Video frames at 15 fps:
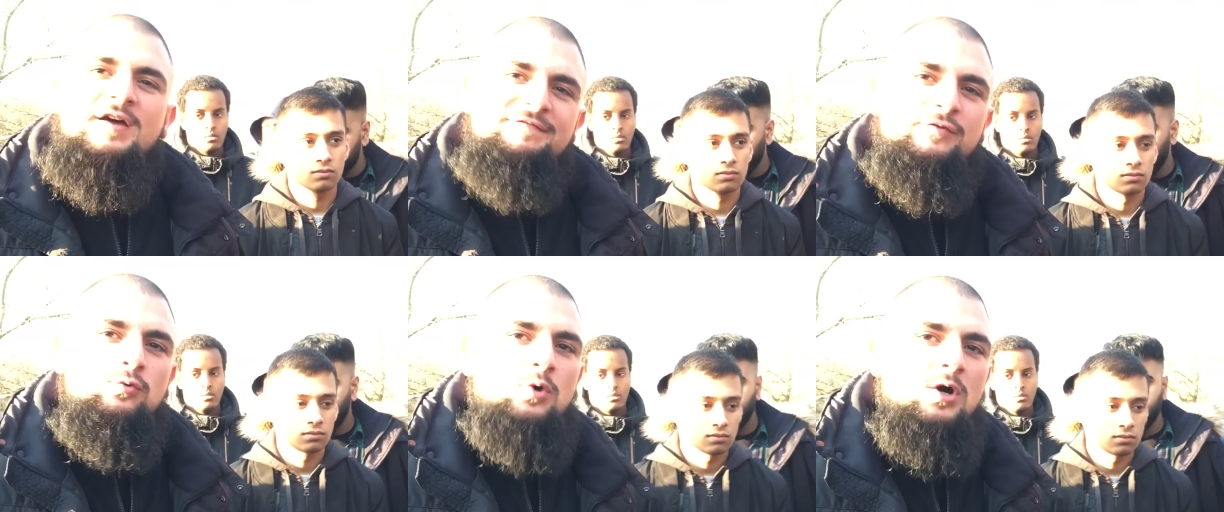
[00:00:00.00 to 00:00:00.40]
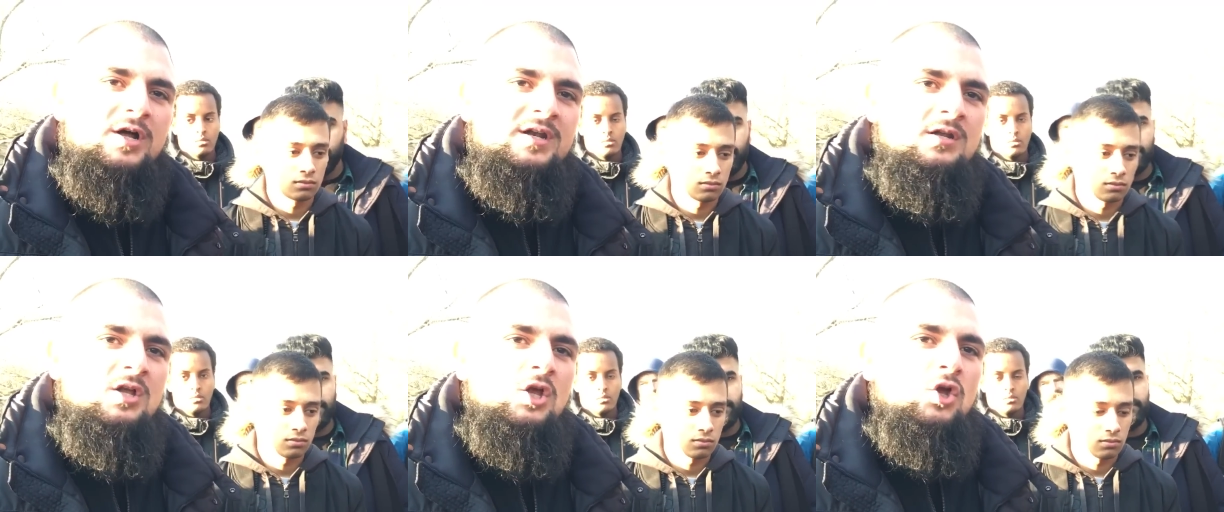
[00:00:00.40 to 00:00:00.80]

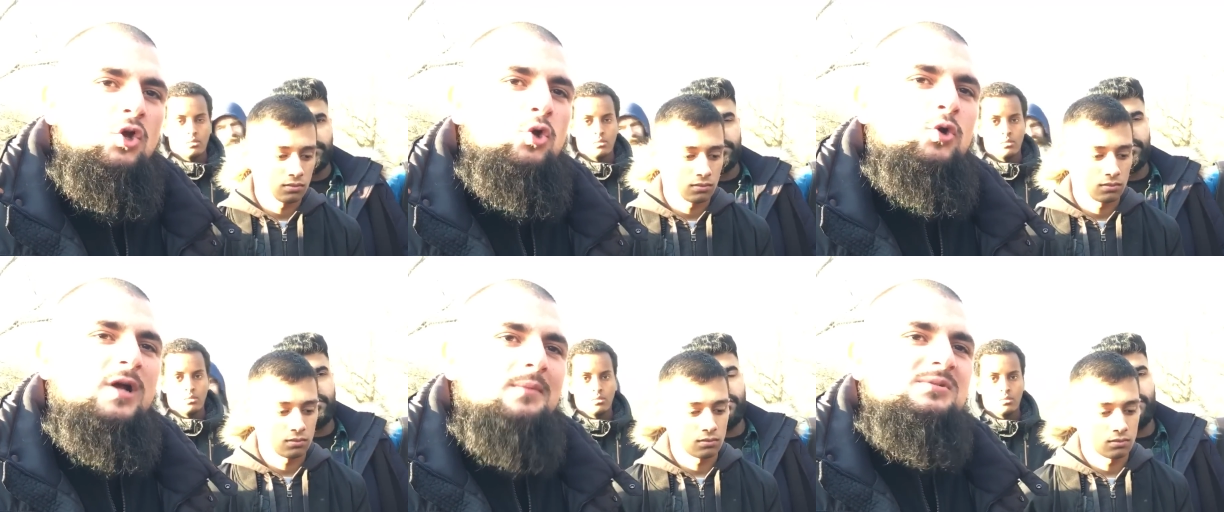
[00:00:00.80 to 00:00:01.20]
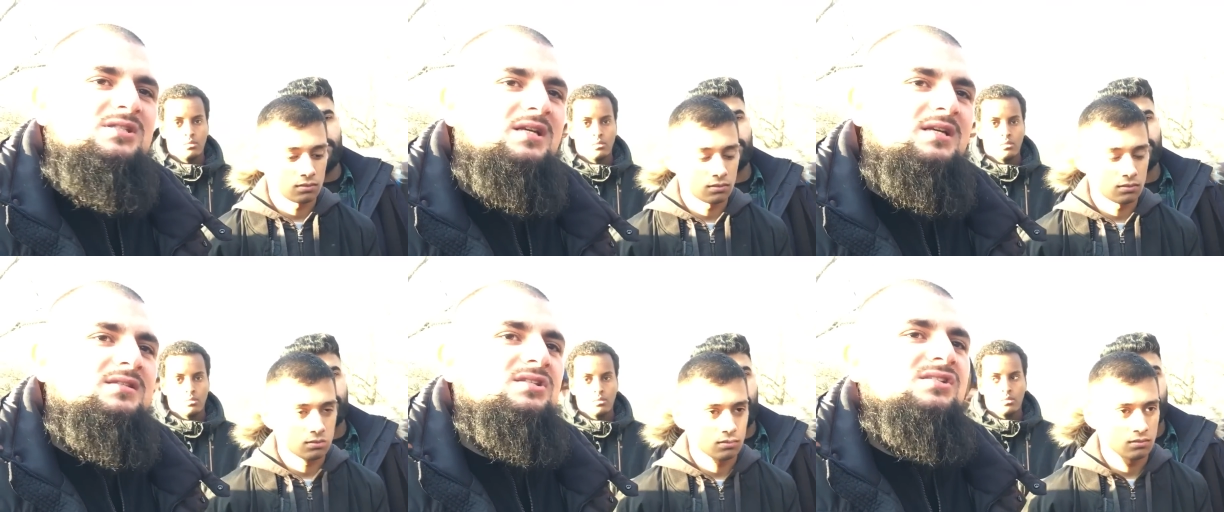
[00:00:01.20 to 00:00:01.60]
Speaker 1: everyone who
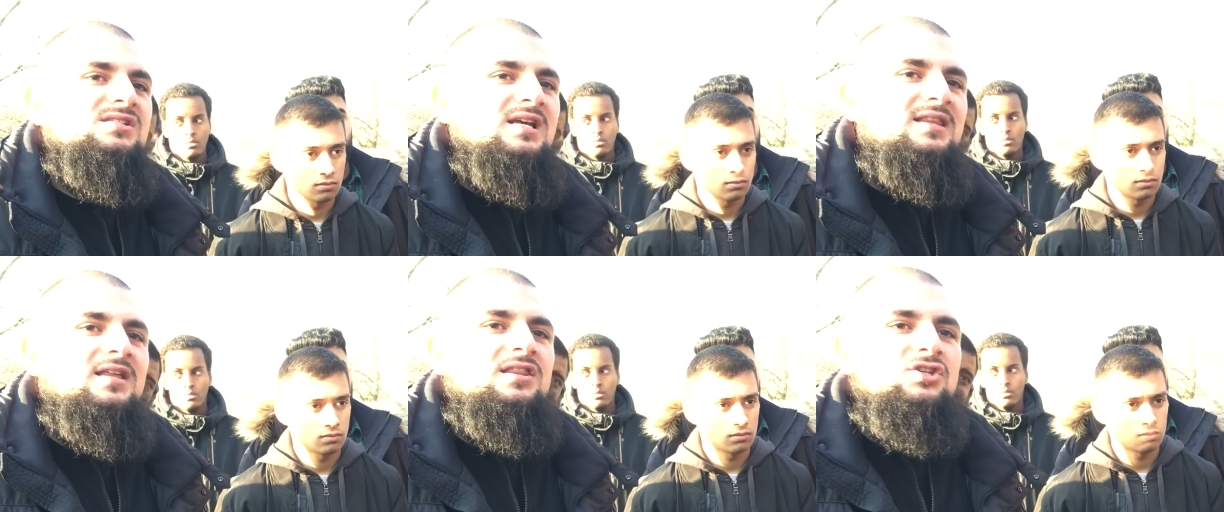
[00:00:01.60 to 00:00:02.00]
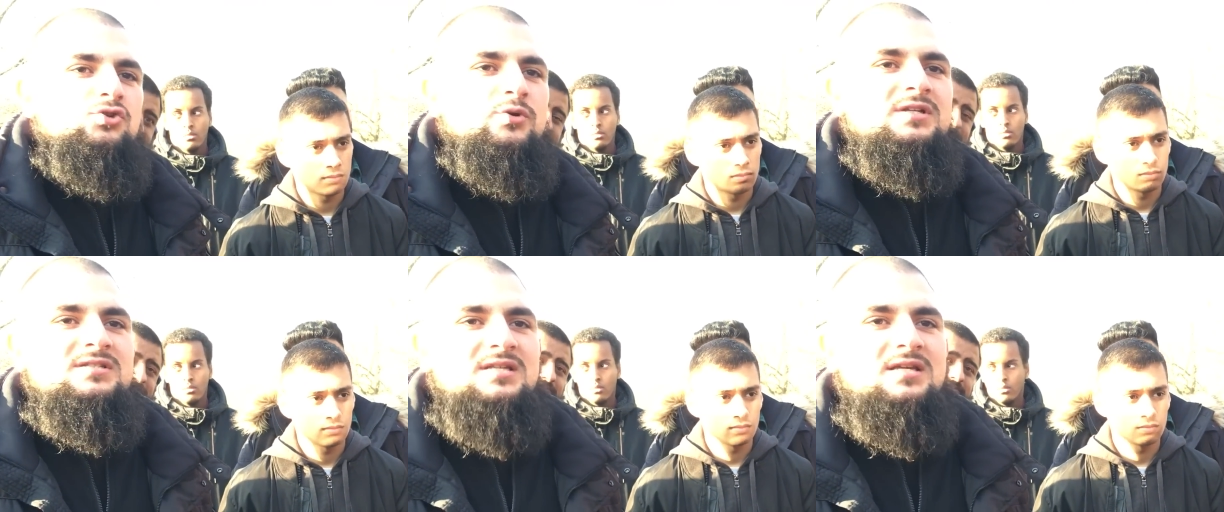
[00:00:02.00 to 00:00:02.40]
comes here to say that the
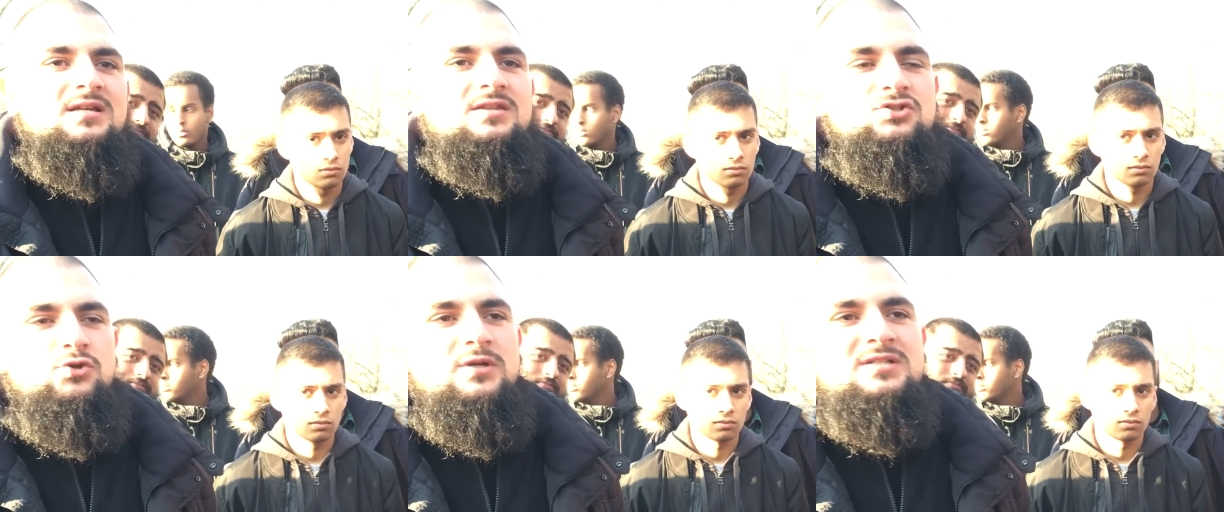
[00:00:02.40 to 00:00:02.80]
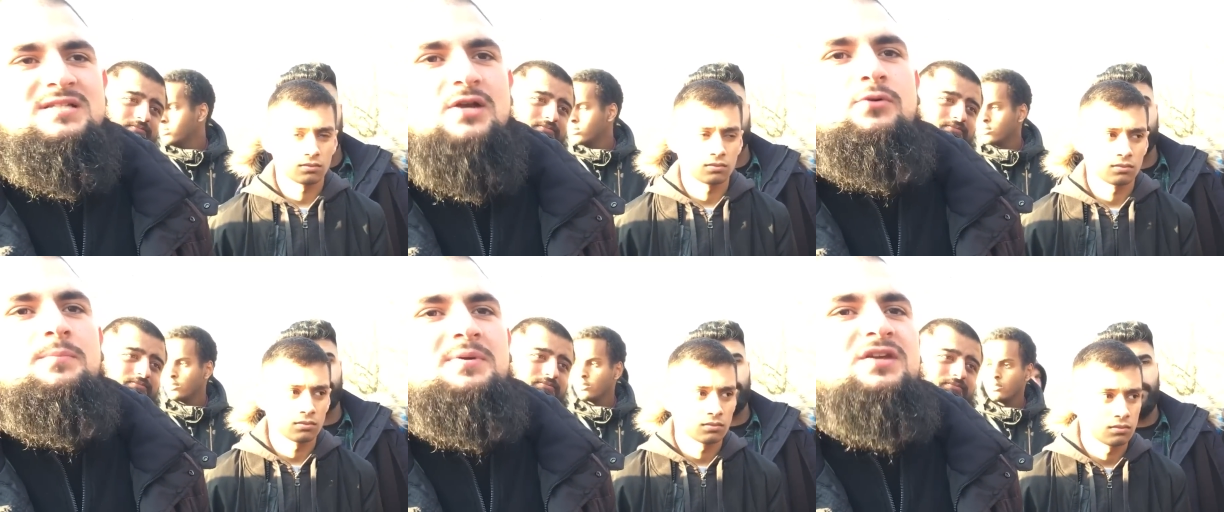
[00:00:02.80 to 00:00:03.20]
Trinita
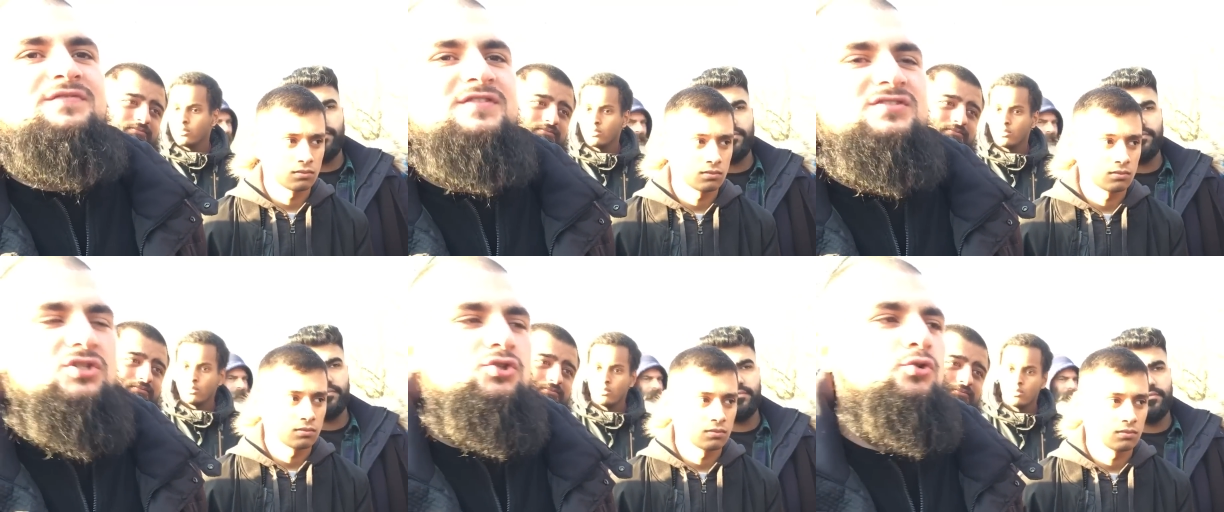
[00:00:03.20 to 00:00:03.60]
Trinitarian belief is a